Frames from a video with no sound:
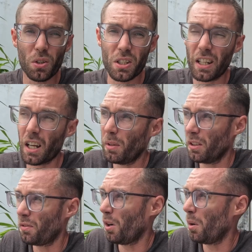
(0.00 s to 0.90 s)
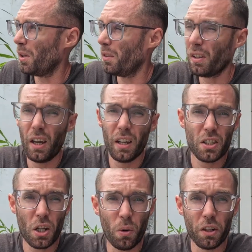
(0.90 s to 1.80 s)
usually come in the form of
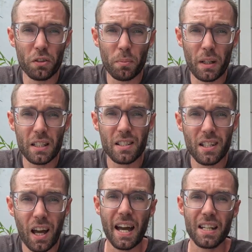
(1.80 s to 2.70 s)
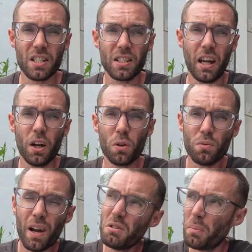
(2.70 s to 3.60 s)
200 meters fast at
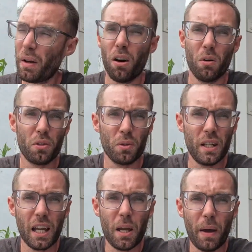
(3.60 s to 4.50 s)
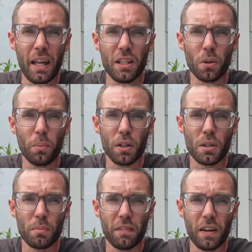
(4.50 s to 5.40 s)
around about 3K pace or
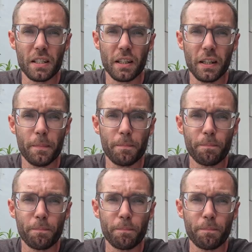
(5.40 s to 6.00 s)
possibly faster,